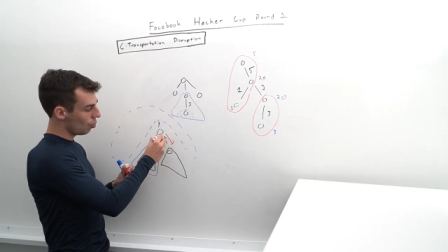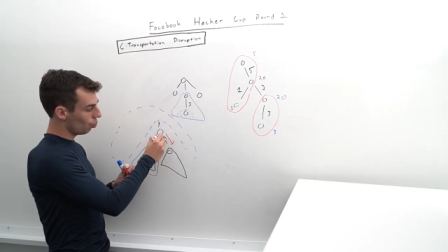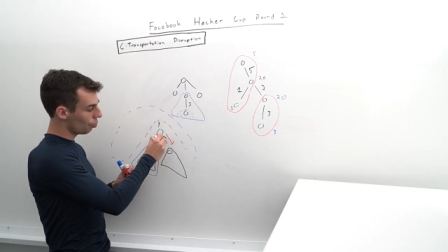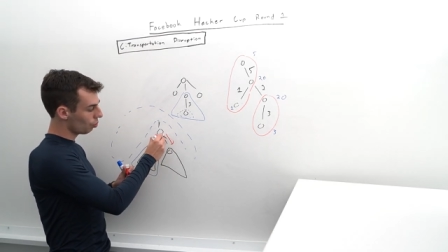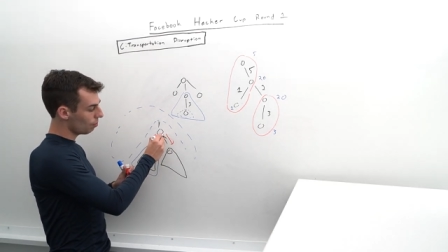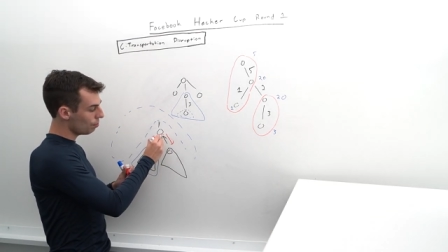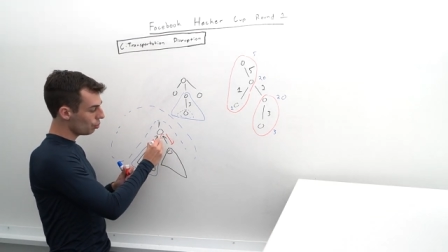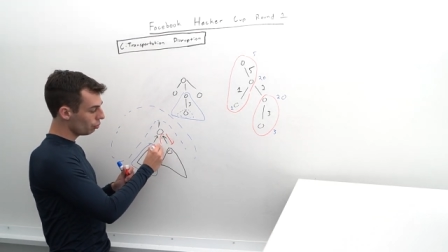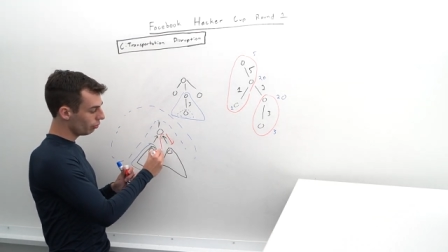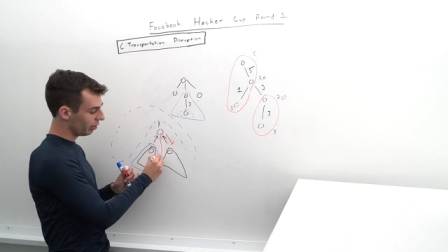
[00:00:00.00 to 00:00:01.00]
we'll
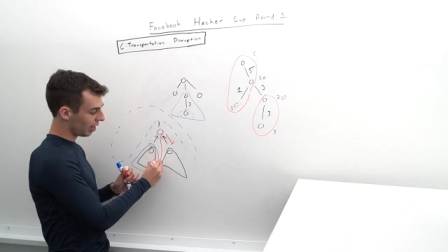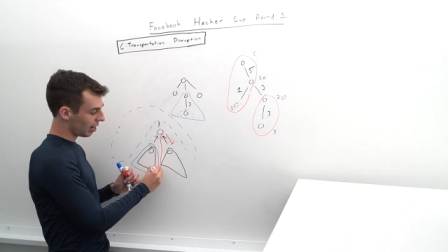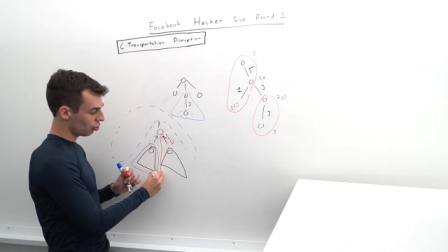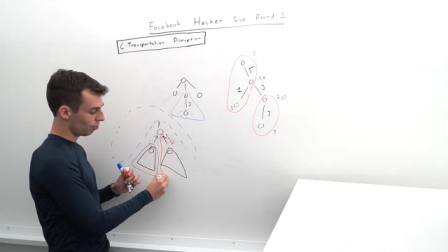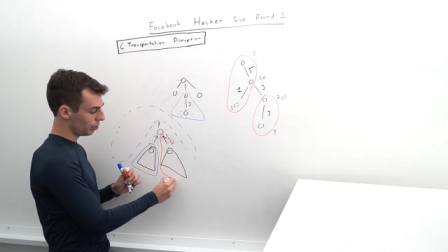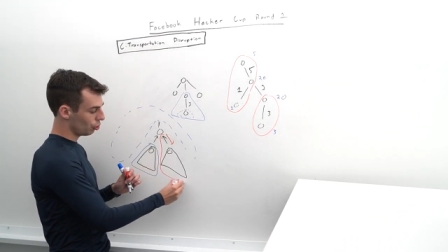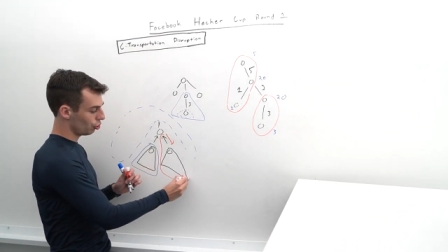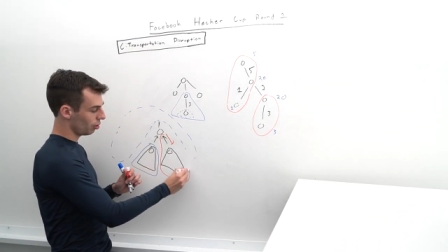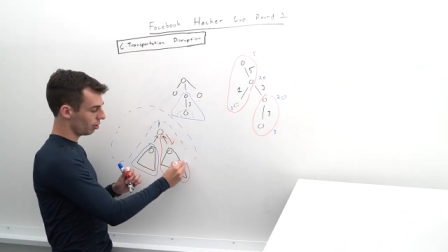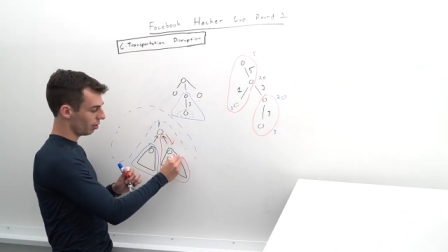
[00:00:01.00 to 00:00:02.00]
remove the
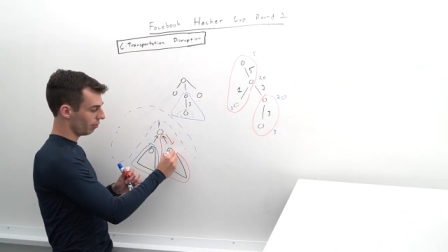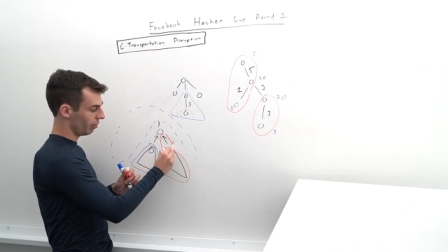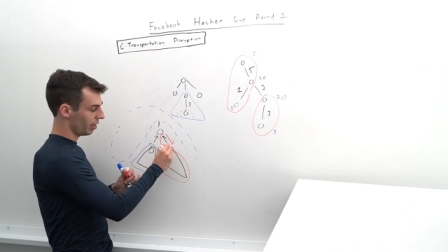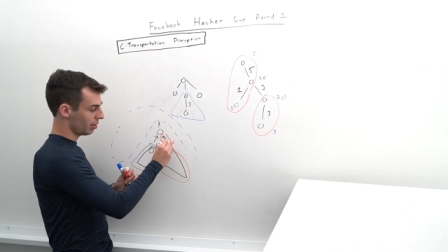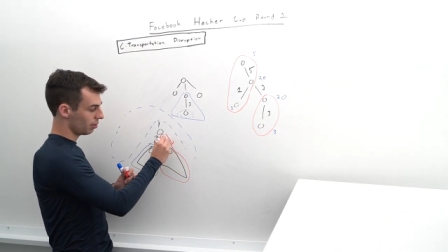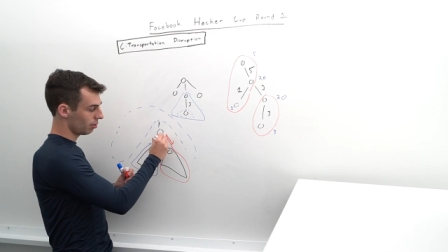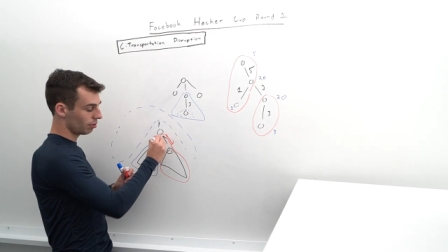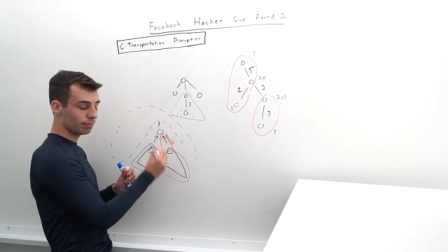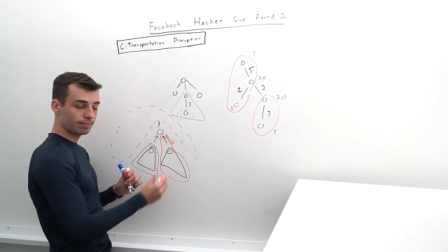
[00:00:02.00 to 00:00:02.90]
contribution of this.